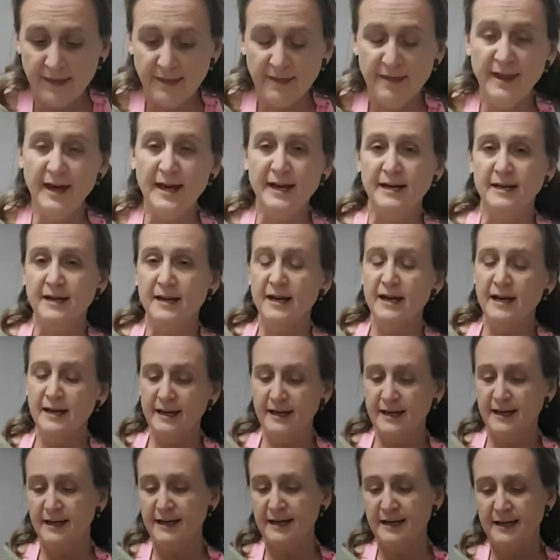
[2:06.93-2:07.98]
Then
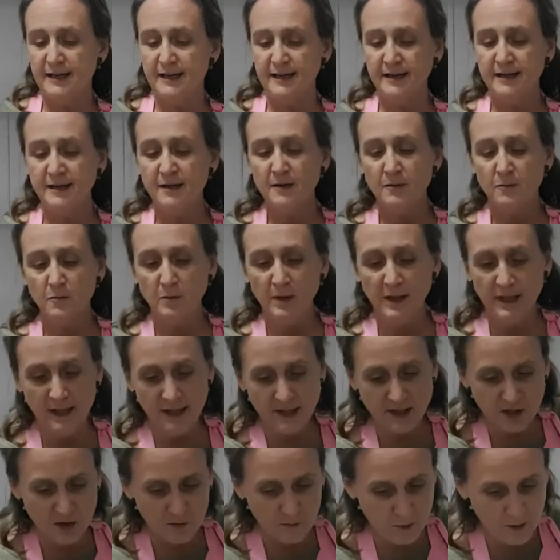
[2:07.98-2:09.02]
we
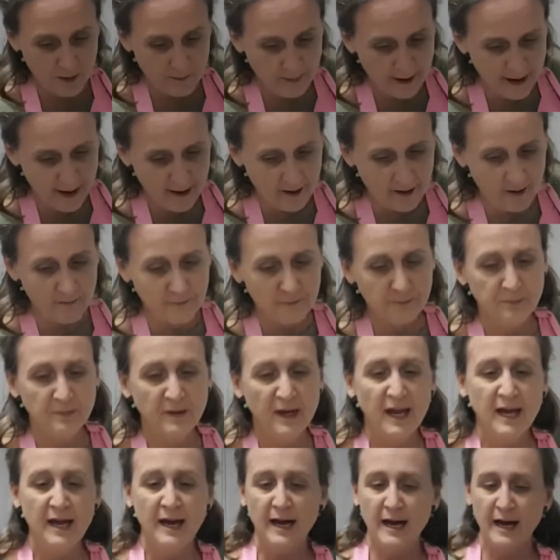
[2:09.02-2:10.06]
need to prepare
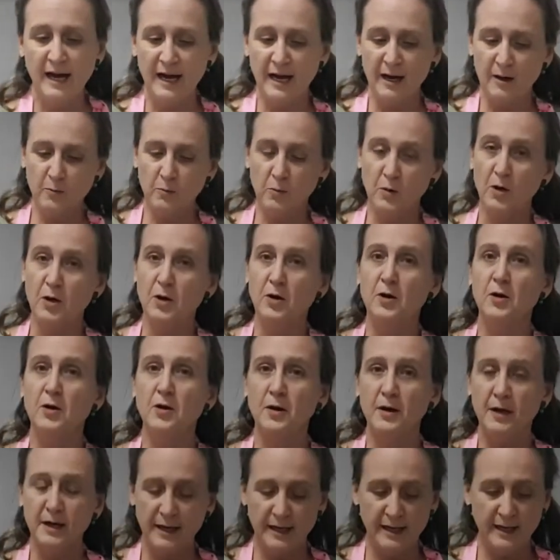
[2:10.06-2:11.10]
our
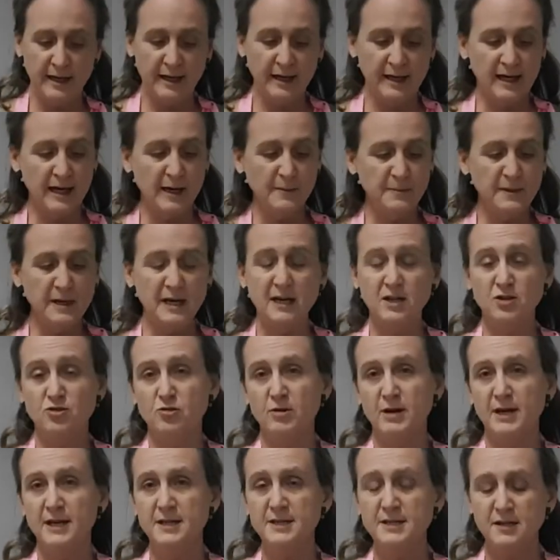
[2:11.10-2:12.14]
cupcake
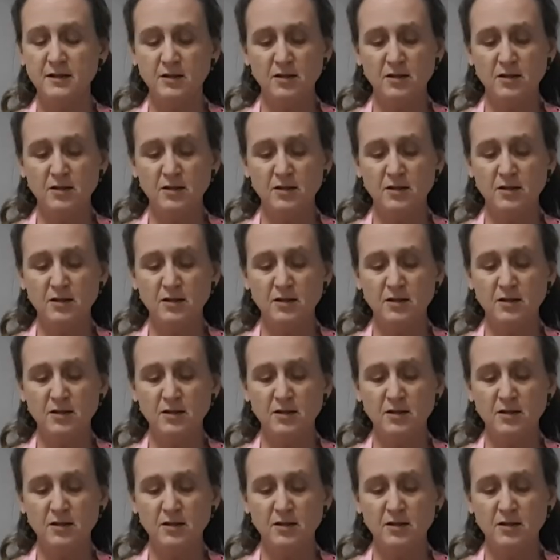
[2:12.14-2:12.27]
trays.